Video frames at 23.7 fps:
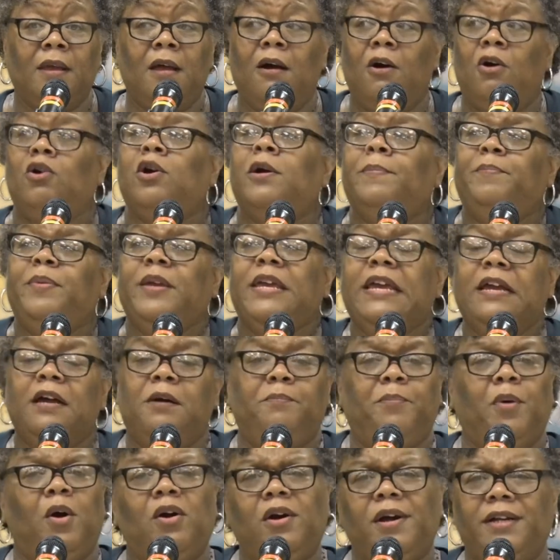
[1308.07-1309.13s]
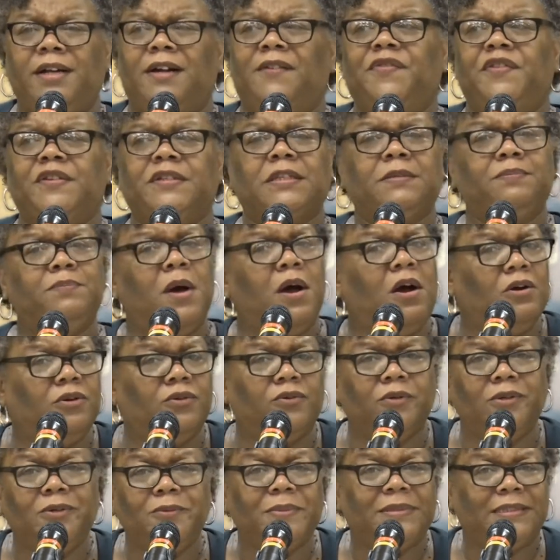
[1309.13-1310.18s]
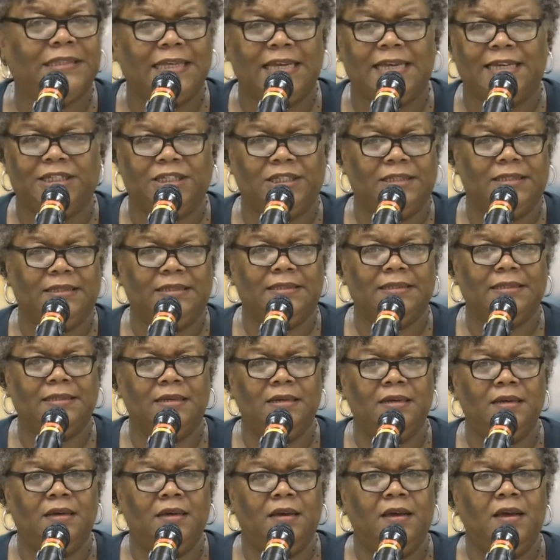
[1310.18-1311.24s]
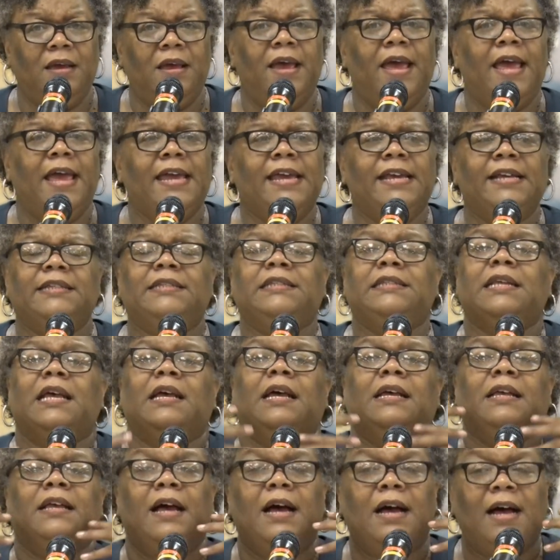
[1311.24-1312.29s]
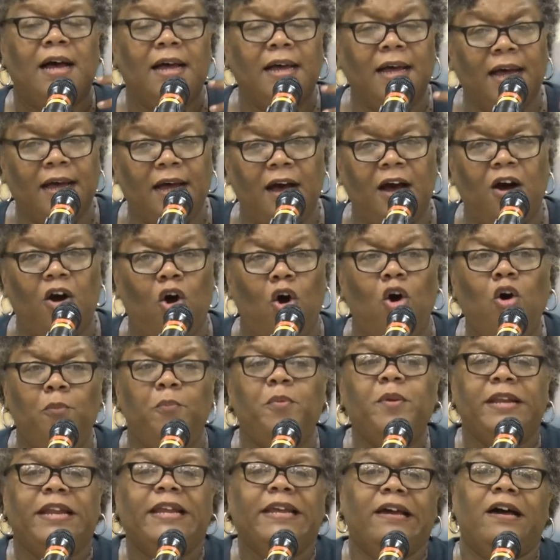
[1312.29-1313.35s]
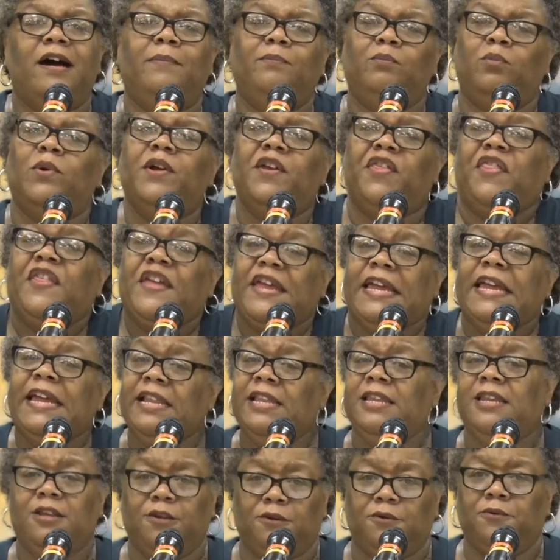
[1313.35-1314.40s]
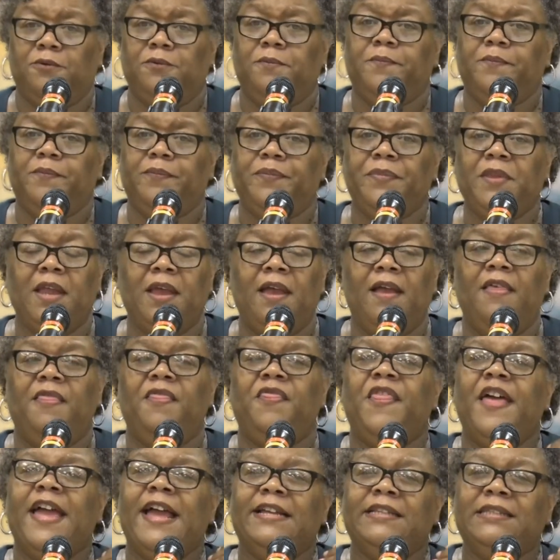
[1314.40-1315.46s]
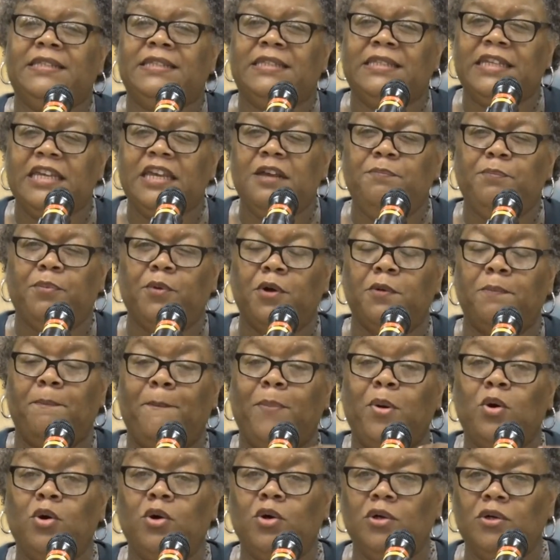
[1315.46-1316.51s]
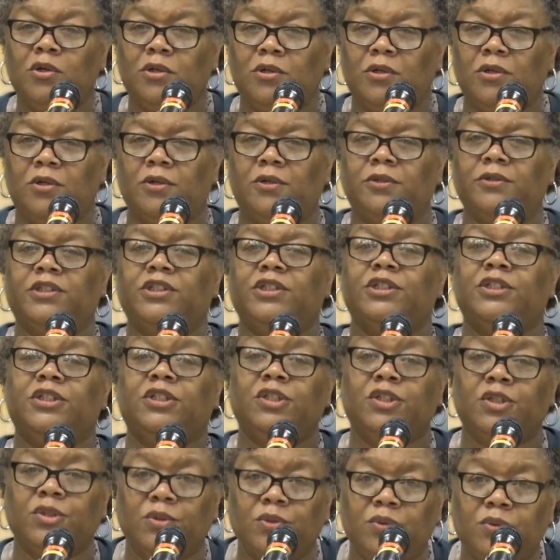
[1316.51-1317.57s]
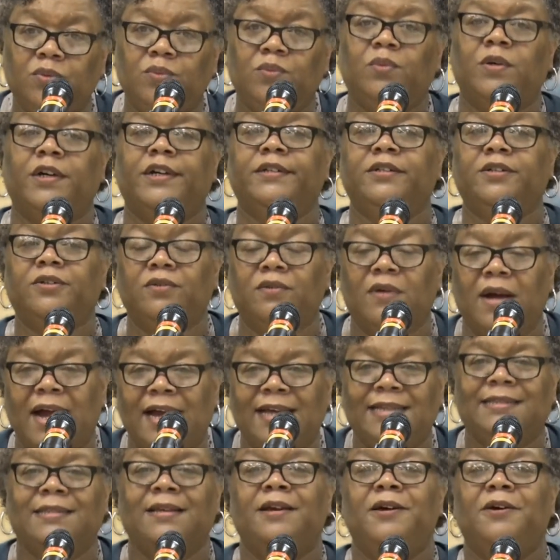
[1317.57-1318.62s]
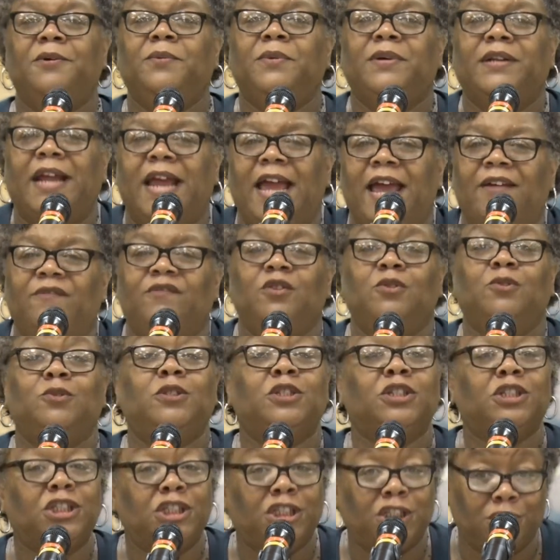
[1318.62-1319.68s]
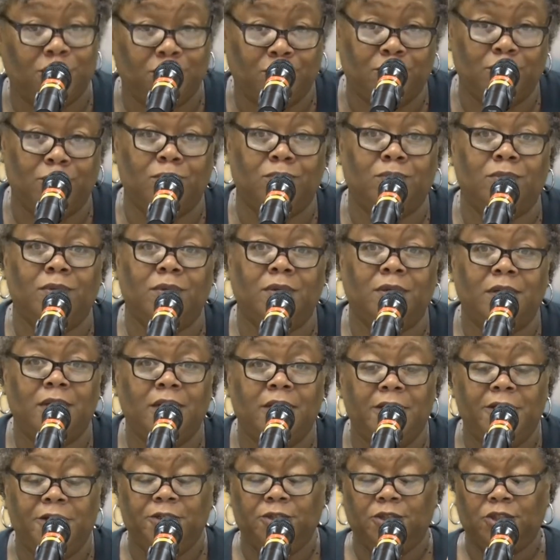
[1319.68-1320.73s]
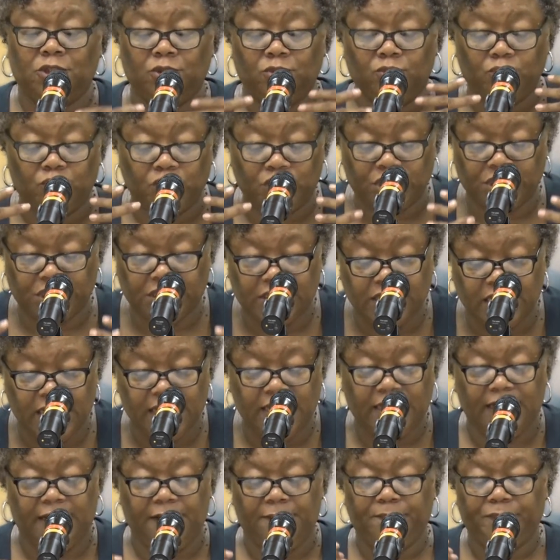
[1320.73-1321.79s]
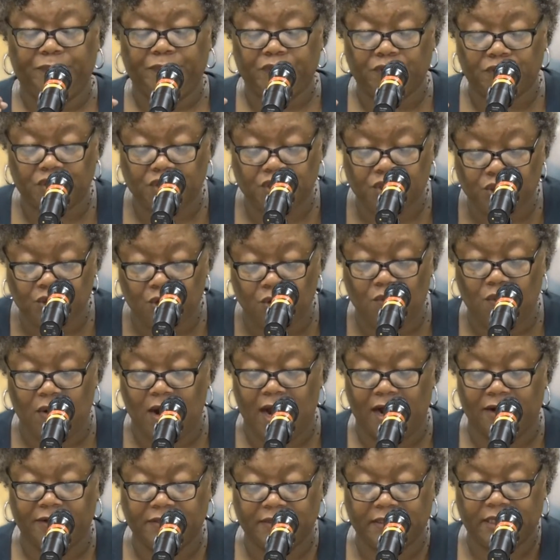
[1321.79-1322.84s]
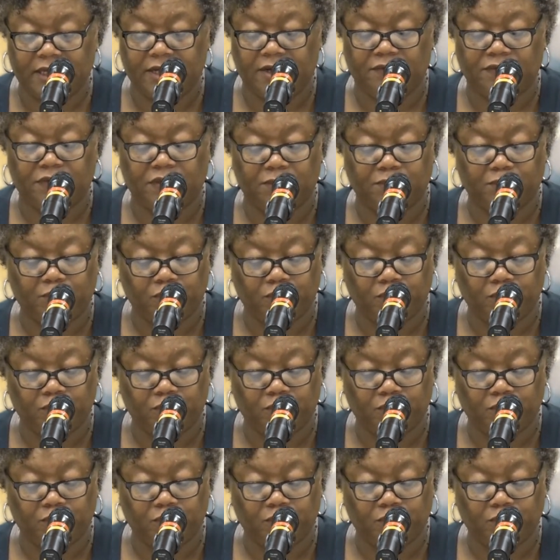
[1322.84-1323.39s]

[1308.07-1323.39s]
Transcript: or being a part of the small group sessions, is opening up within you that deeper pull to do what Christ would have you to do, to study, to show ourselves